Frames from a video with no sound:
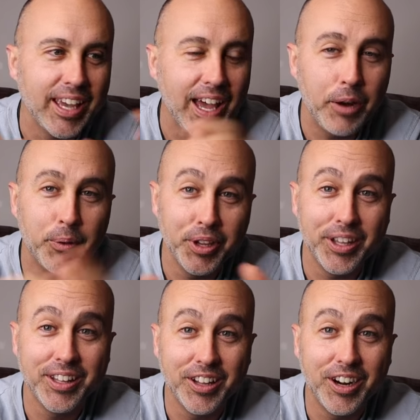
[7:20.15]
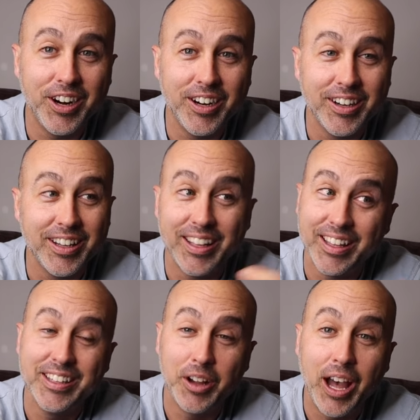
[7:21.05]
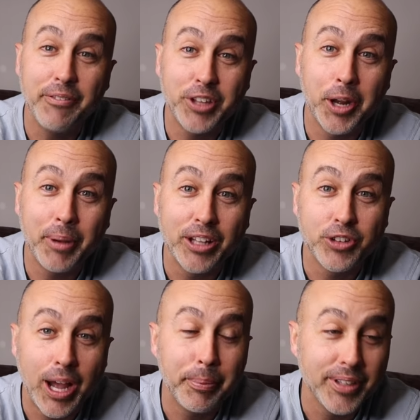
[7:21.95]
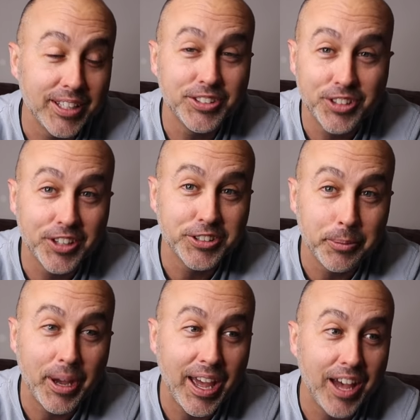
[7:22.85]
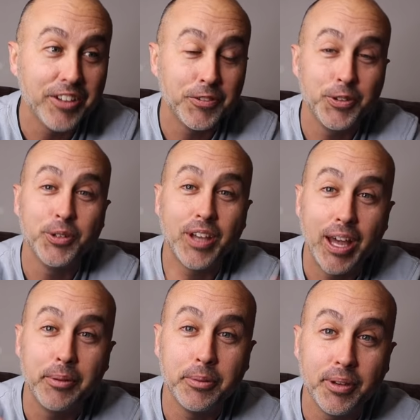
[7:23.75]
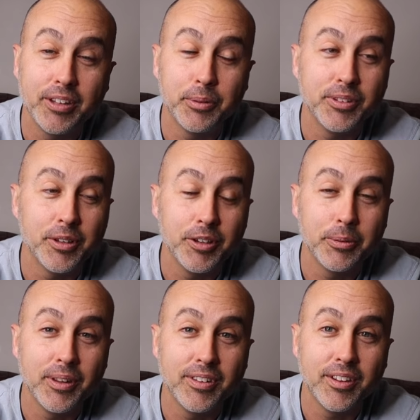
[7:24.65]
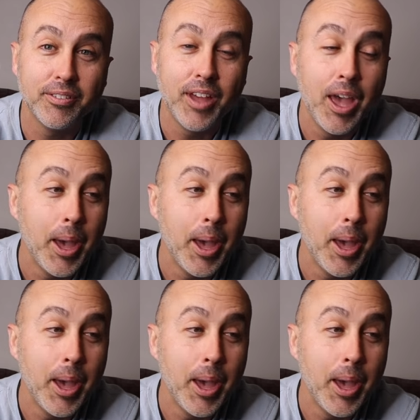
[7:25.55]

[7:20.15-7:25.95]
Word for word: I really learned, you know, I've thought about dropping the insurance on my house a few times because it was so expensive.